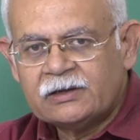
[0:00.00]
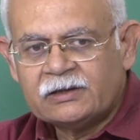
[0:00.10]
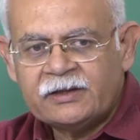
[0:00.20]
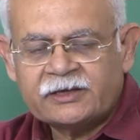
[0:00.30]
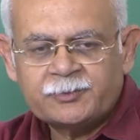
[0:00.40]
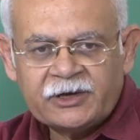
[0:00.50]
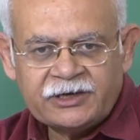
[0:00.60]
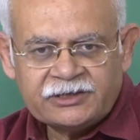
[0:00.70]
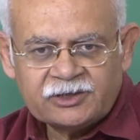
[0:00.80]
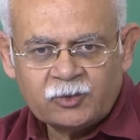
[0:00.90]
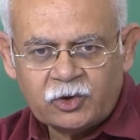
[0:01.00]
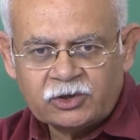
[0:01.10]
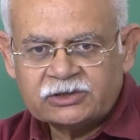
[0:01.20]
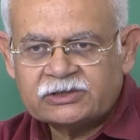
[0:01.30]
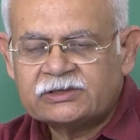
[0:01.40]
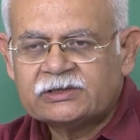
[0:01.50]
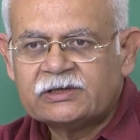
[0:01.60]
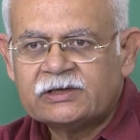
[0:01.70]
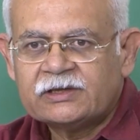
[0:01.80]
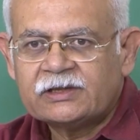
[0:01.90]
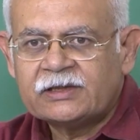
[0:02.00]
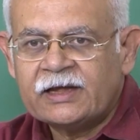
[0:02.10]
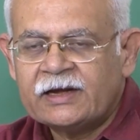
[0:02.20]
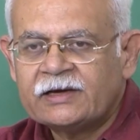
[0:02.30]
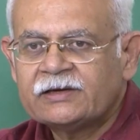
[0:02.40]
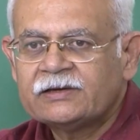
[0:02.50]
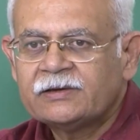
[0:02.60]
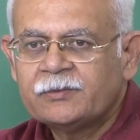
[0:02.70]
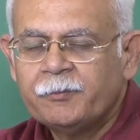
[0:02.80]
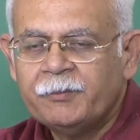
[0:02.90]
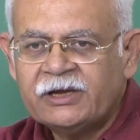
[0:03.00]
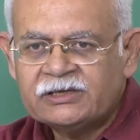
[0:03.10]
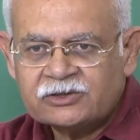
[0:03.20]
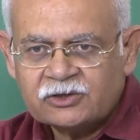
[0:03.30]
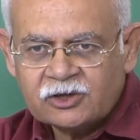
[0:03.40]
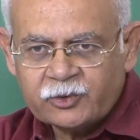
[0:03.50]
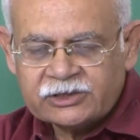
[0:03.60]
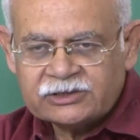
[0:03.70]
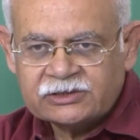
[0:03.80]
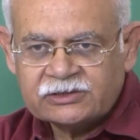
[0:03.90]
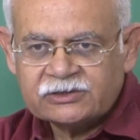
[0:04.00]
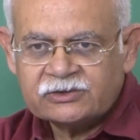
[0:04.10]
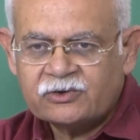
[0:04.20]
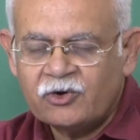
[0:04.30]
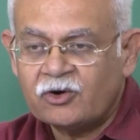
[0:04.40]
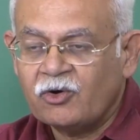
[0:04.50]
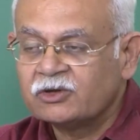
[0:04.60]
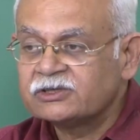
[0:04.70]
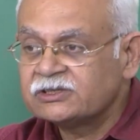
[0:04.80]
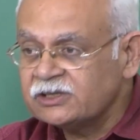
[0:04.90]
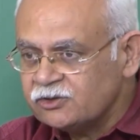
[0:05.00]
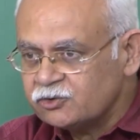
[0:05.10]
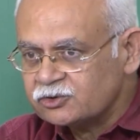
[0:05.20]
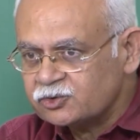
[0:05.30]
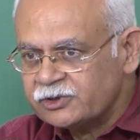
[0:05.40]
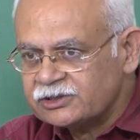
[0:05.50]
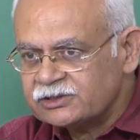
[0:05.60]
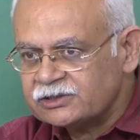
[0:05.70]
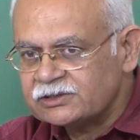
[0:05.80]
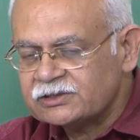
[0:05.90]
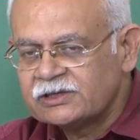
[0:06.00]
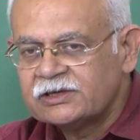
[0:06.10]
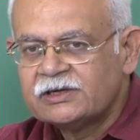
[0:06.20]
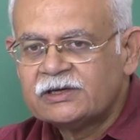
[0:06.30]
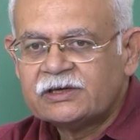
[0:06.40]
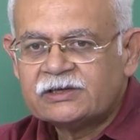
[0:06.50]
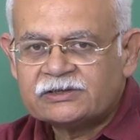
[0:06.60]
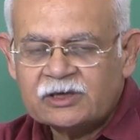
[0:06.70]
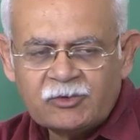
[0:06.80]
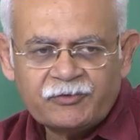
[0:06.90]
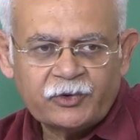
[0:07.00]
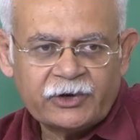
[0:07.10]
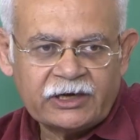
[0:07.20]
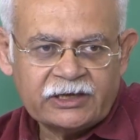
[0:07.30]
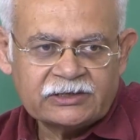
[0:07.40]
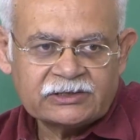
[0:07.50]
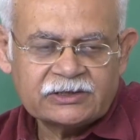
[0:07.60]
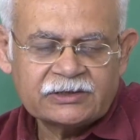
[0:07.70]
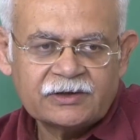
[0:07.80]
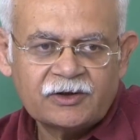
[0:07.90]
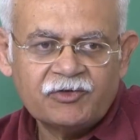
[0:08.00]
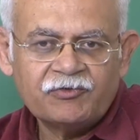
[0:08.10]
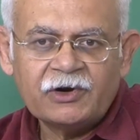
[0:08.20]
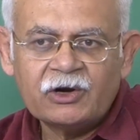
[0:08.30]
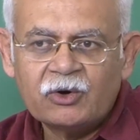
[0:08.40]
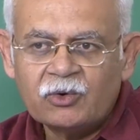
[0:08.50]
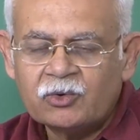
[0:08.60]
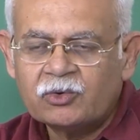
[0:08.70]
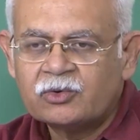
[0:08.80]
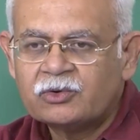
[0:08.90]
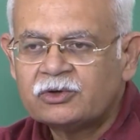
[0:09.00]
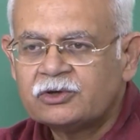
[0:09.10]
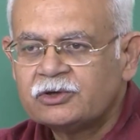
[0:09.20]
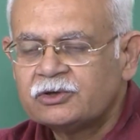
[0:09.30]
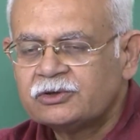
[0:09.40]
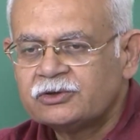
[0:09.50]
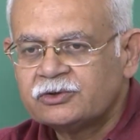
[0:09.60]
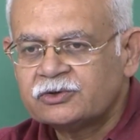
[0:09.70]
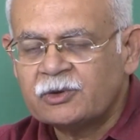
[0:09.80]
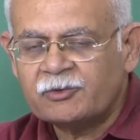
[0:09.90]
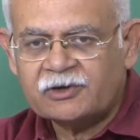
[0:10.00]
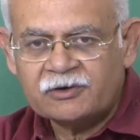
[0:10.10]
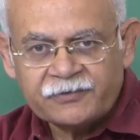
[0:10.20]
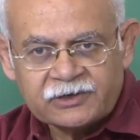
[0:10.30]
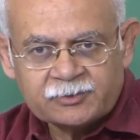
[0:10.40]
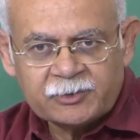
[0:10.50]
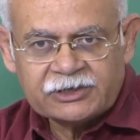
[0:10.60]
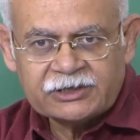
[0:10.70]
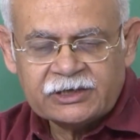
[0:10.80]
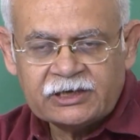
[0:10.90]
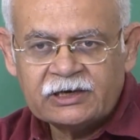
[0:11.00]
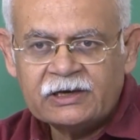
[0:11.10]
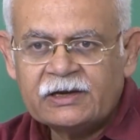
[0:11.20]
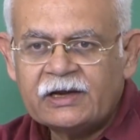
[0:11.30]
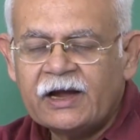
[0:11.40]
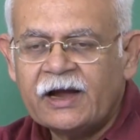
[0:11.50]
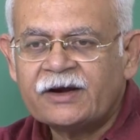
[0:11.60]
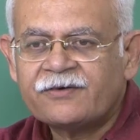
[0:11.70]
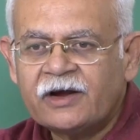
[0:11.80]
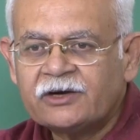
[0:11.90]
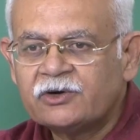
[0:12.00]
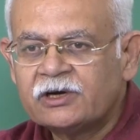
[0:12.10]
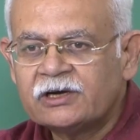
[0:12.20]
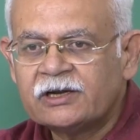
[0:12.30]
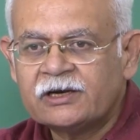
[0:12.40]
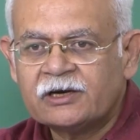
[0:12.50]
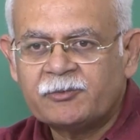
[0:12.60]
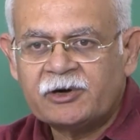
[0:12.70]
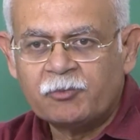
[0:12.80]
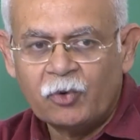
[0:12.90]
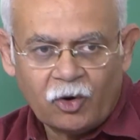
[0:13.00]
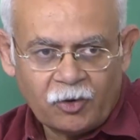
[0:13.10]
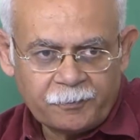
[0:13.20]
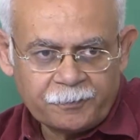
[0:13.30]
The expectation was that based on the questions or on seeing those questions, some of you at least will go to some of the reference material and try to learn a little bit more.